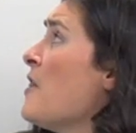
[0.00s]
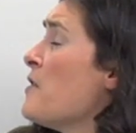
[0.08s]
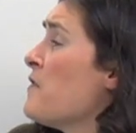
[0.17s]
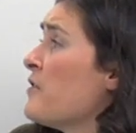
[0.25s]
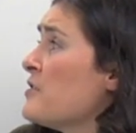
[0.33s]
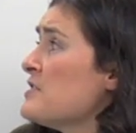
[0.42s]
The
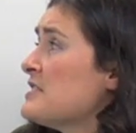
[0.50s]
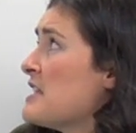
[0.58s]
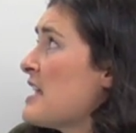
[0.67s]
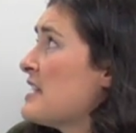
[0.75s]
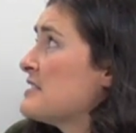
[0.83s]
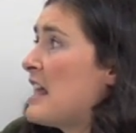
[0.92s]
first
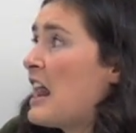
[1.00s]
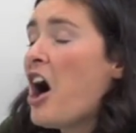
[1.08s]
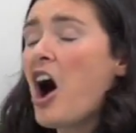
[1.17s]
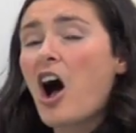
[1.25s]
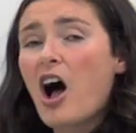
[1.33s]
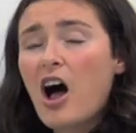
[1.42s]
thing is that
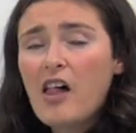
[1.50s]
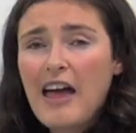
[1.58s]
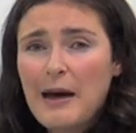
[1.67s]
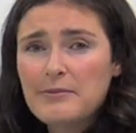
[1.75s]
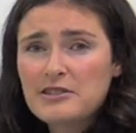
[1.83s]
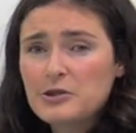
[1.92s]
all
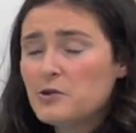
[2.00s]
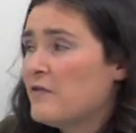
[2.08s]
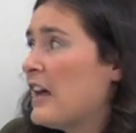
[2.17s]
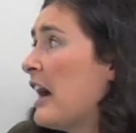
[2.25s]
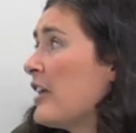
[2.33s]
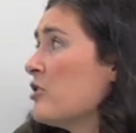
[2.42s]
absolute
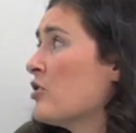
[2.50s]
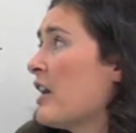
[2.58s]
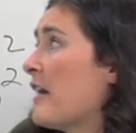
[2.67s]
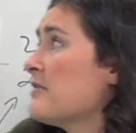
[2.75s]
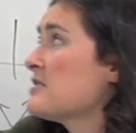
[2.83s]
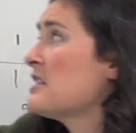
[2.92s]
value
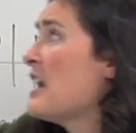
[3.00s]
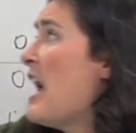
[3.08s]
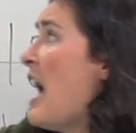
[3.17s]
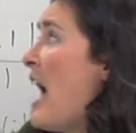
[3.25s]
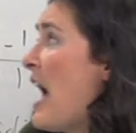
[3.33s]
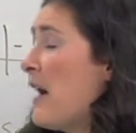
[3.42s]
graphs
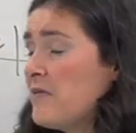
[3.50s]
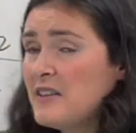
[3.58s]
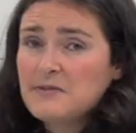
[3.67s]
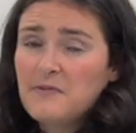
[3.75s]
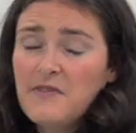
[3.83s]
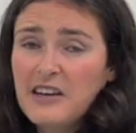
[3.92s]
have
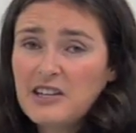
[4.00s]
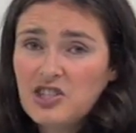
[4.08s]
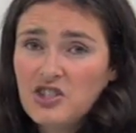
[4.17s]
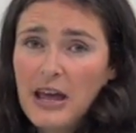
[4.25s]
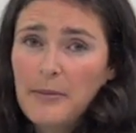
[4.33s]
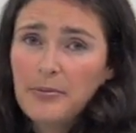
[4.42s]
this V
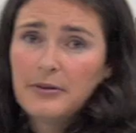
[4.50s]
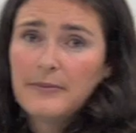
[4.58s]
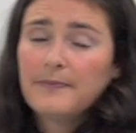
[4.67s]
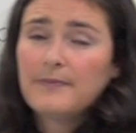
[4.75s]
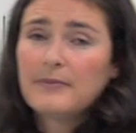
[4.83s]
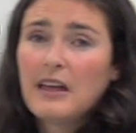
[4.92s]
shape.
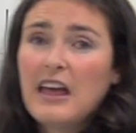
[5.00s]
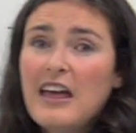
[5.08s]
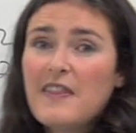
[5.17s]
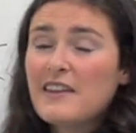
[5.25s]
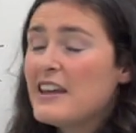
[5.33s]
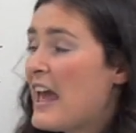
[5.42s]

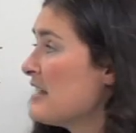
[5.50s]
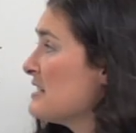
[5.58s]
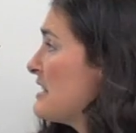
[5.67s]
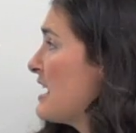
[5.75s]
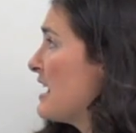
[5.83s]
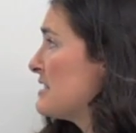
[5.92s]
The next
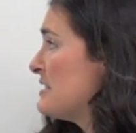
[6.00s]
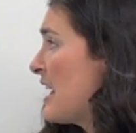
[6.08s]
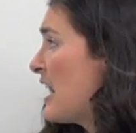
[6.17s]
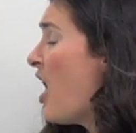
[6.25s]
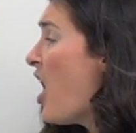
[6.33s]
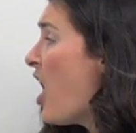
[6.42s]
thing is
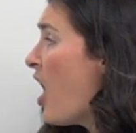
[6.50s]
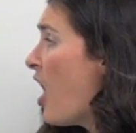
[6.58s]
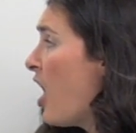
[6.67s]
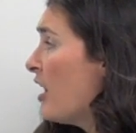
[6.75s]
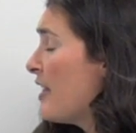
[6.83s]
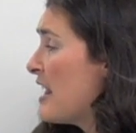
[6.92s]
that
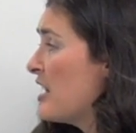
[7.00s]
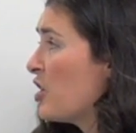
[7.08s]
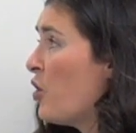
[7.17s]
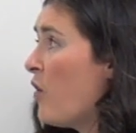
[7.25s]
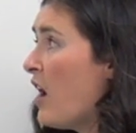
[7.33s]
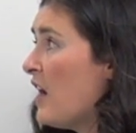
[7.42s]
all
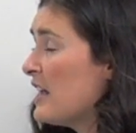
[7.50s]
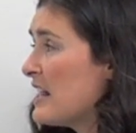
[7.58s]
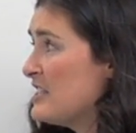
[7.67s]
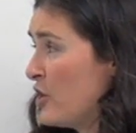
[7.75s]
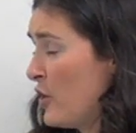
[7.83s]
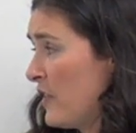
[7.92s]

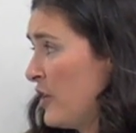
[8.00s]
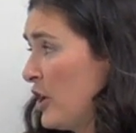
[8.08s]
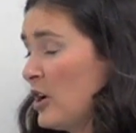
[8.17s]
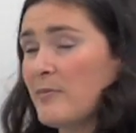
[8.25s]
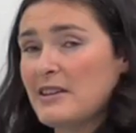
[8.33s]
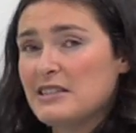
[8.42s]
inequalities are either
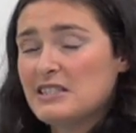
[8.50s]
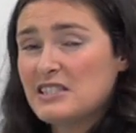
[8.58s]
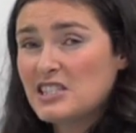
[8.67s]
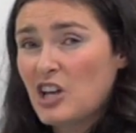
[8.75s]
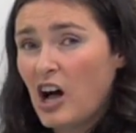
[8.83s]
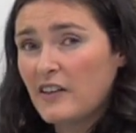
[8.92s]
going to be
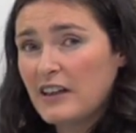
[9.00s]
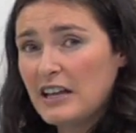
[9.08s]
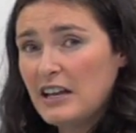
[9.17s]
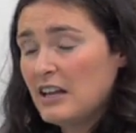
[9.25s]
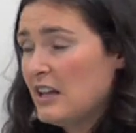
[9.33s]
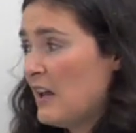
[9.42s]

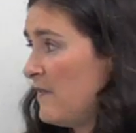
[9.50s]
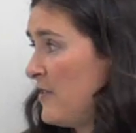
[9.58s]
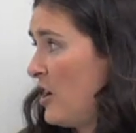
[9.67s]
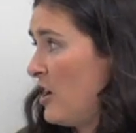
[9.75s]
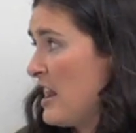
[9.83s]
solid, if they're